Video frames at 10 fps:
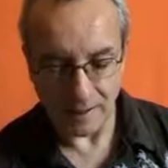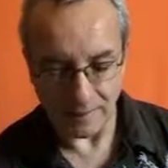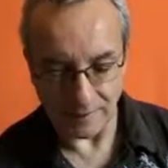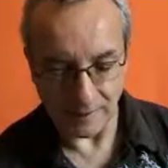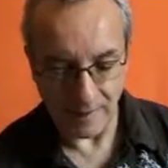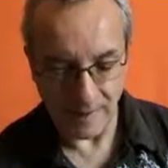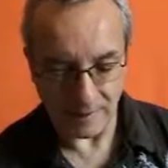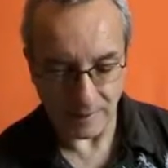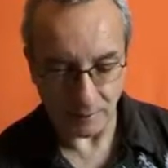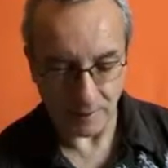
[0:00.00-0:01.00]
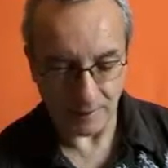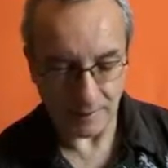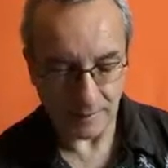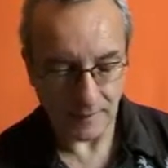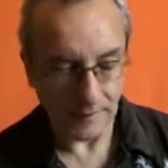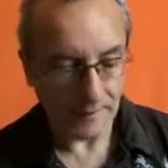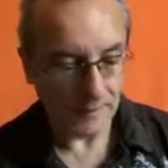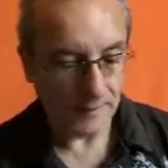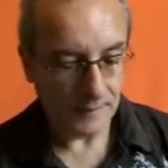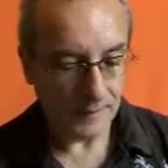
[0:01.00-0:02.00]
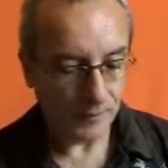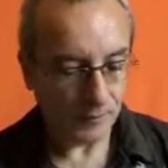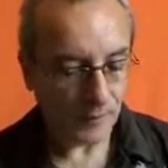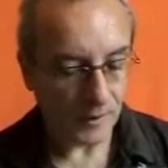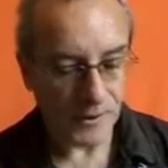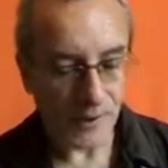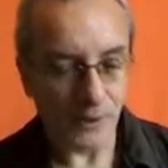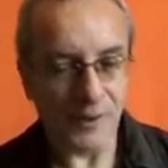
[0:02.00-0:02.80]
and enlightenment. So